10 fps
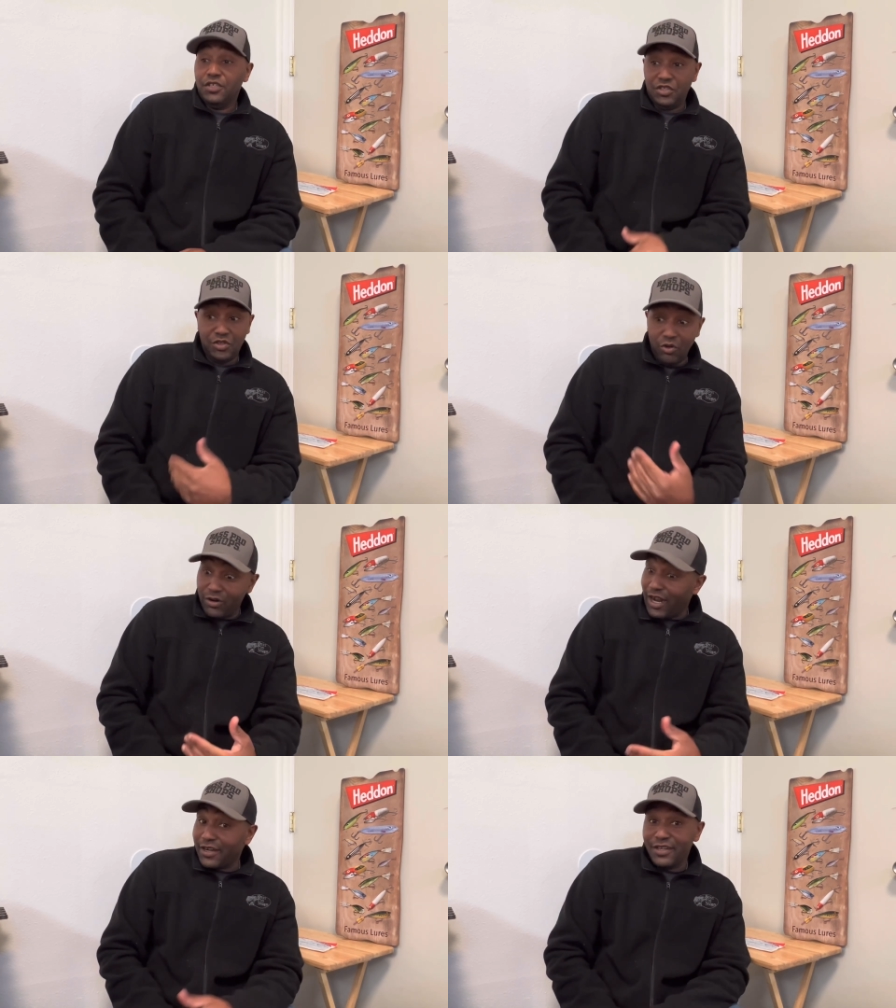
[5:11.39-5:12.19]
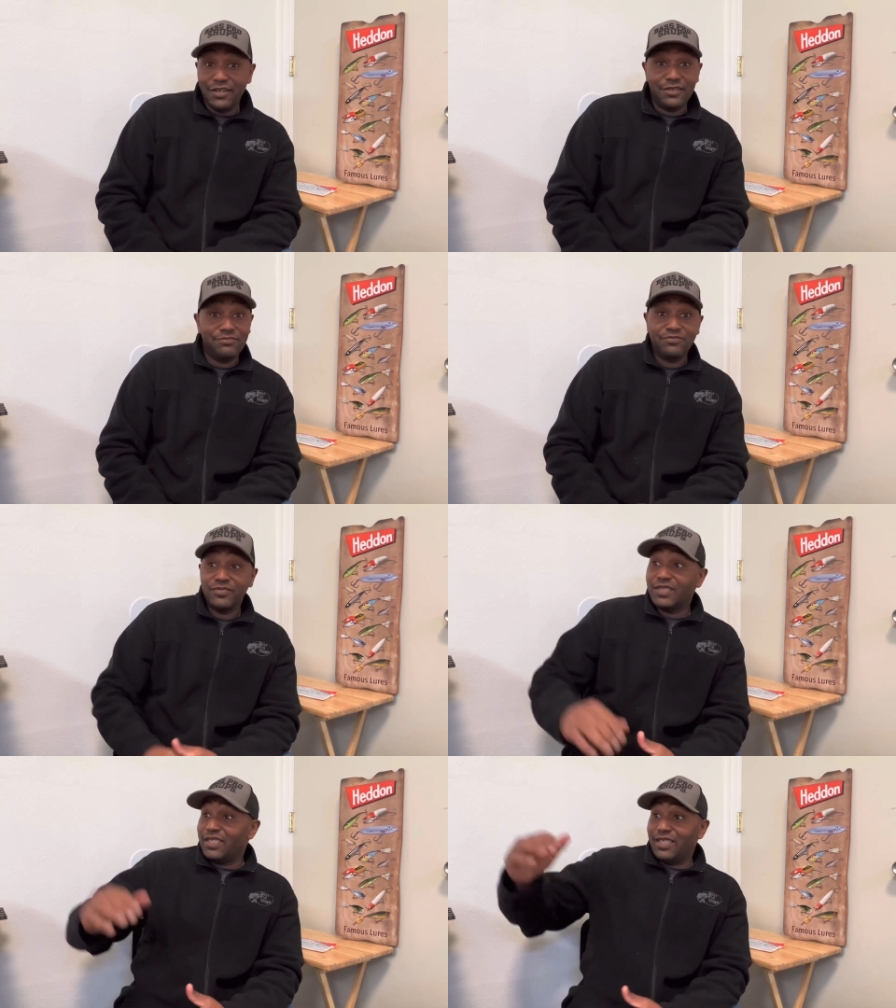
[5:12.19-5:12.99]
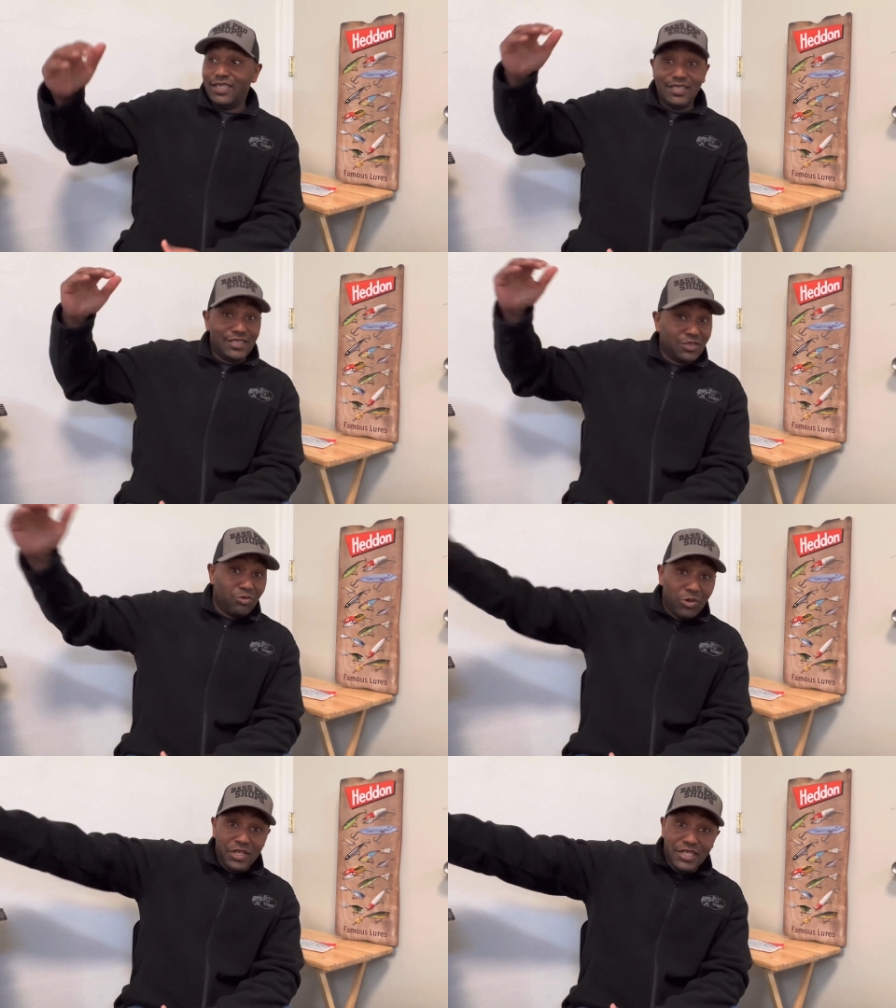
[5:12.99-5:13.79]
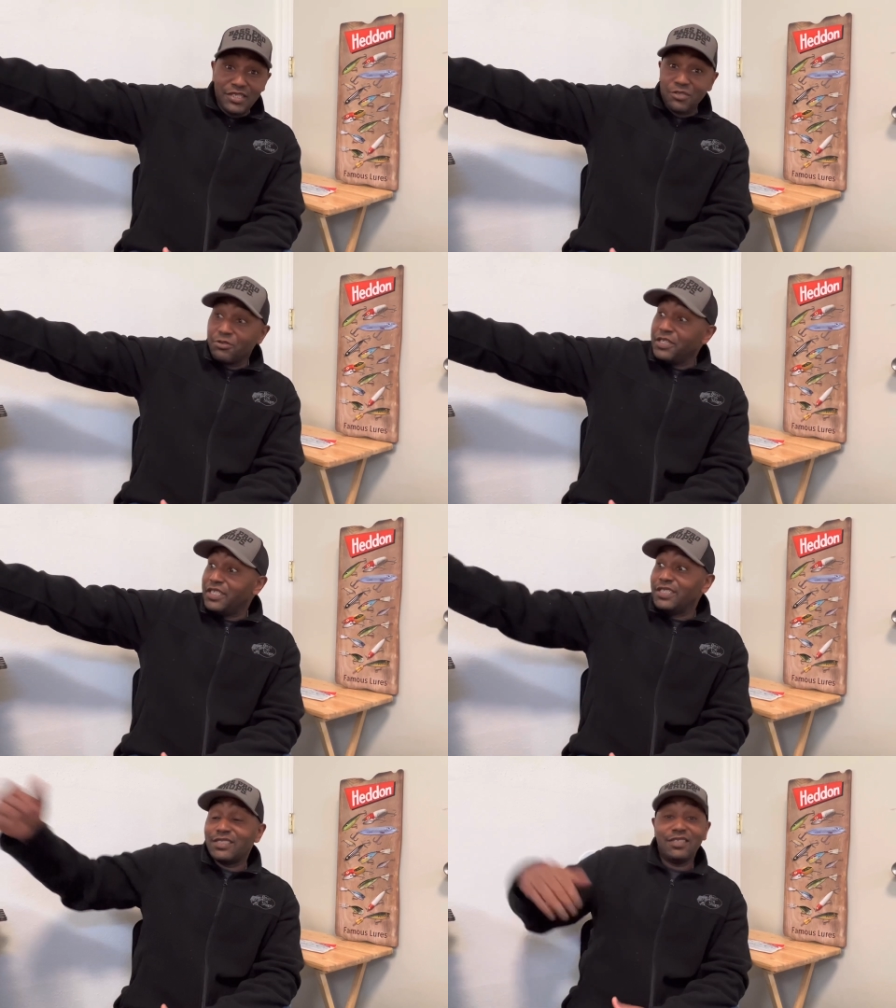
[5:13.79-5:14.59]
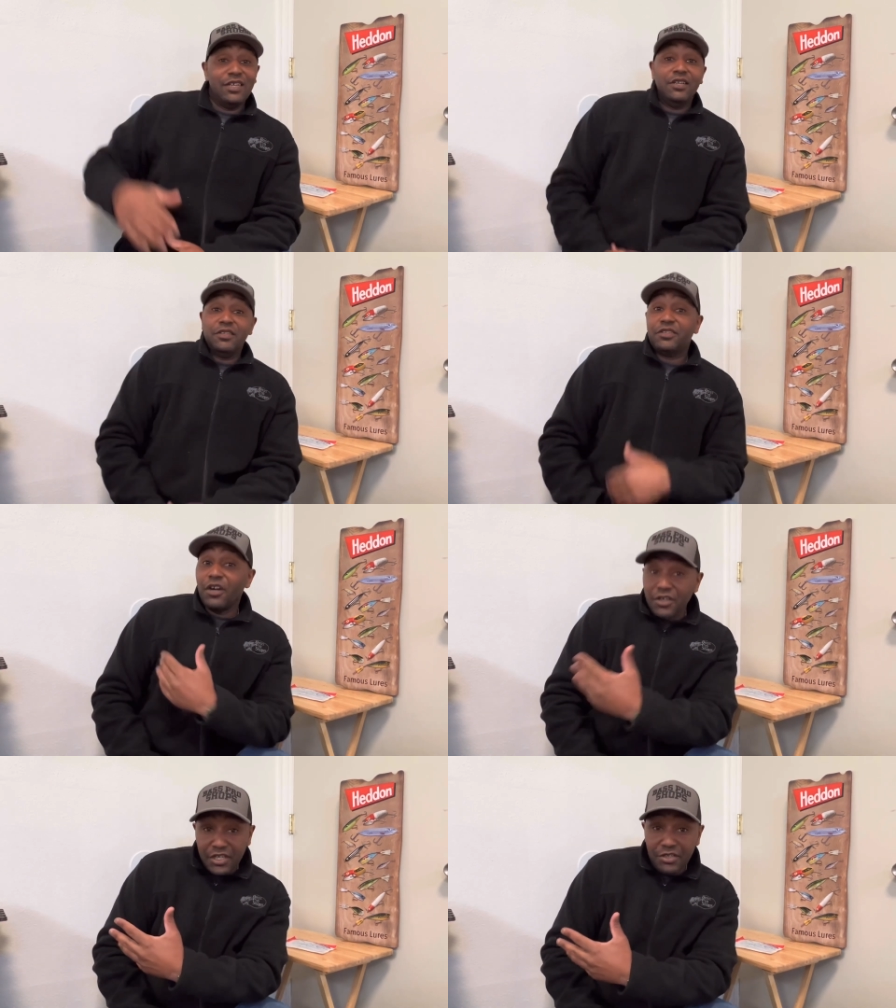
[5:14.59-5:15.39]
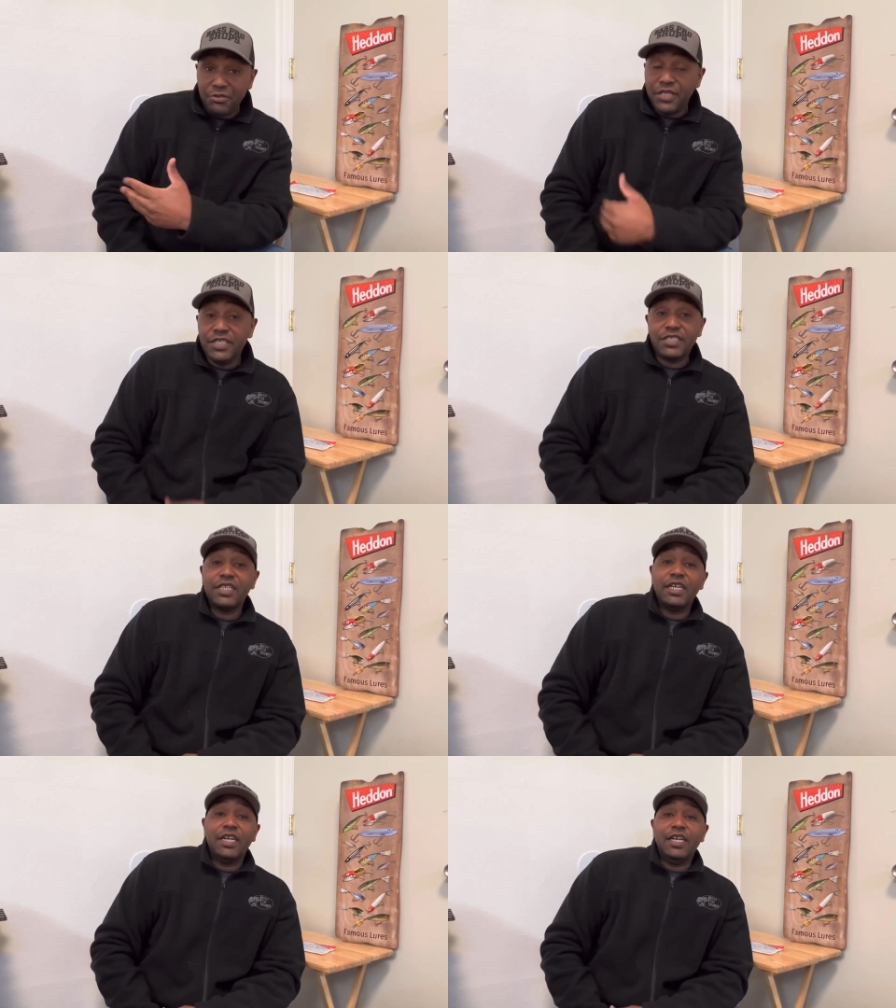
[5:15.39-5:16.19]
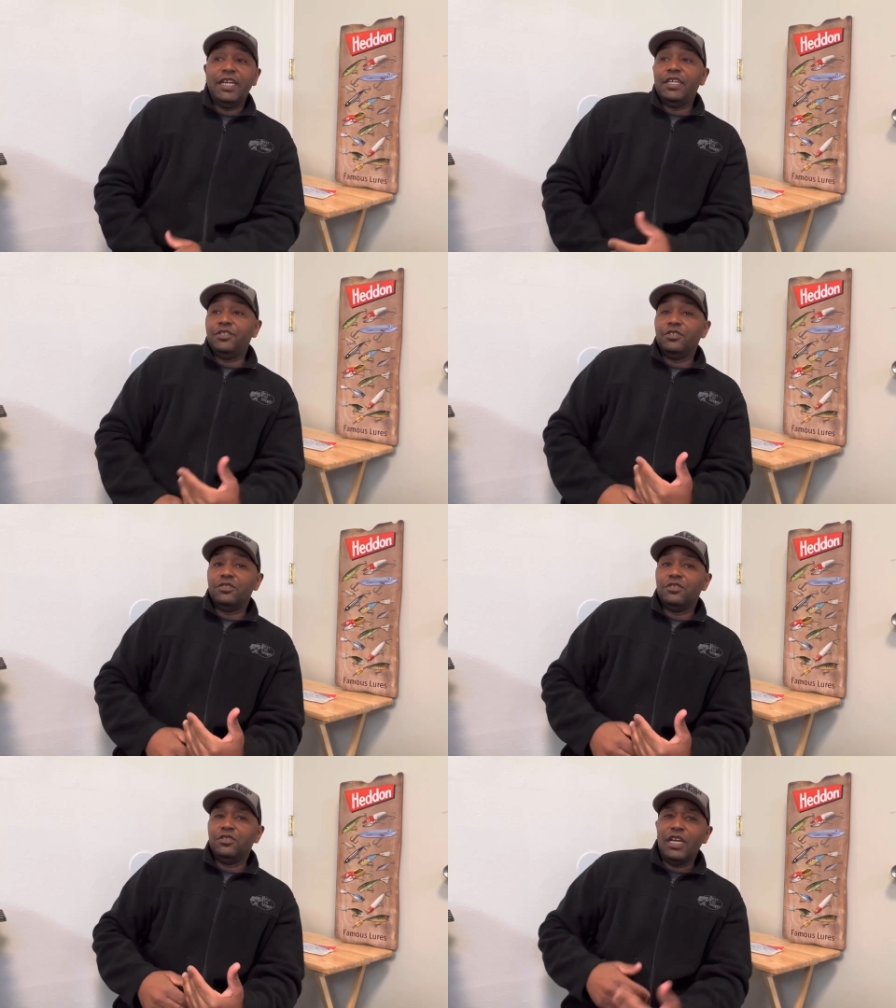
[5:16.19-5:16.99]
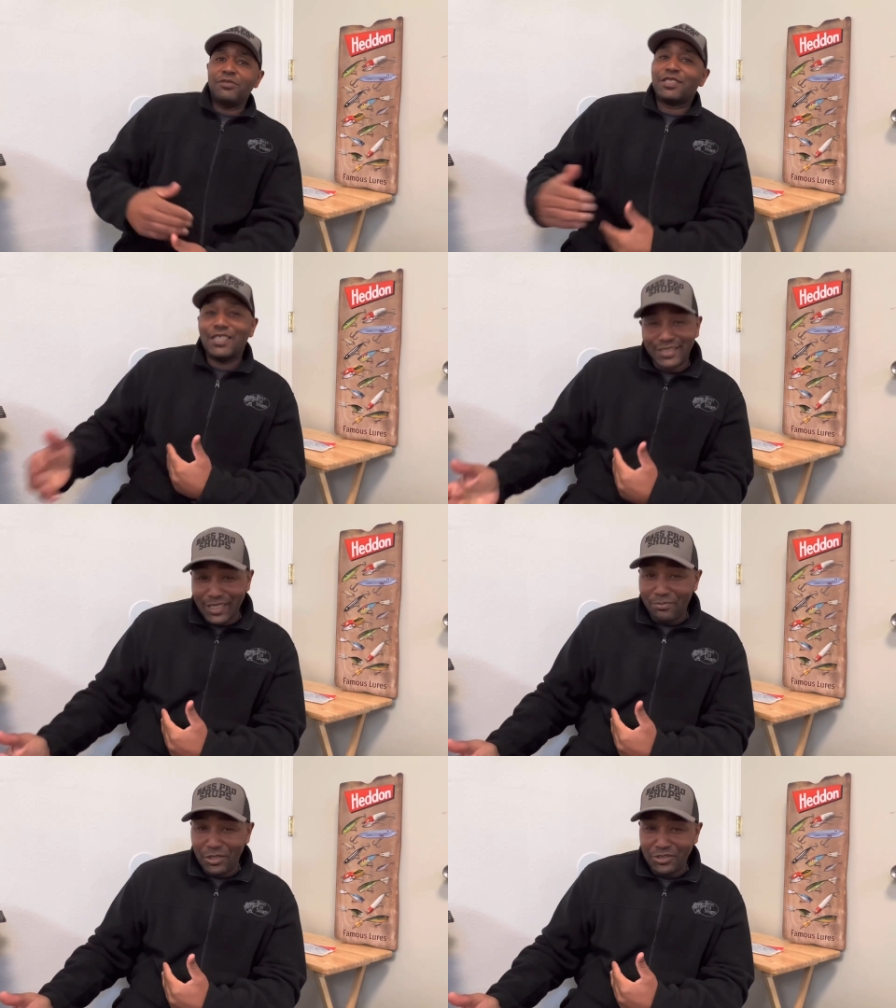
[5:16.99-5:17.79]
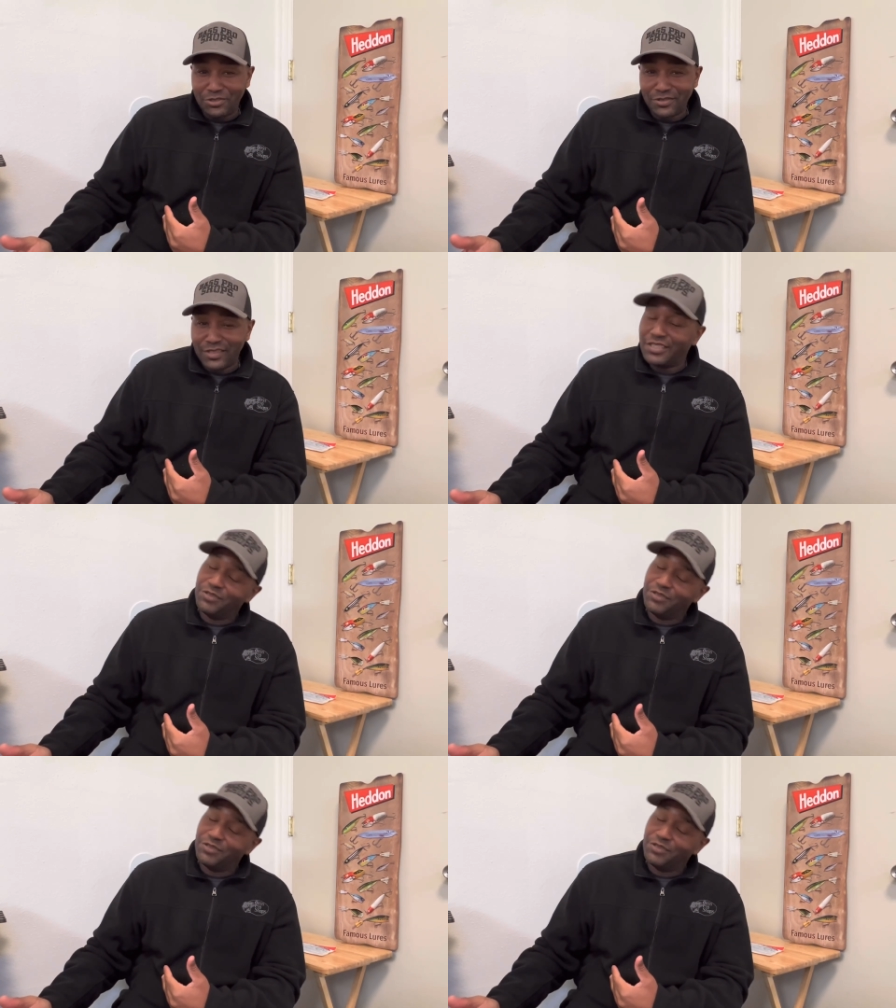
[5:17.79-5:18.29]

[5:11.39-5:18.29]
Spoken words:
You're going out here in 20 degrees, 30 degrees, and you have sunset pictures. And you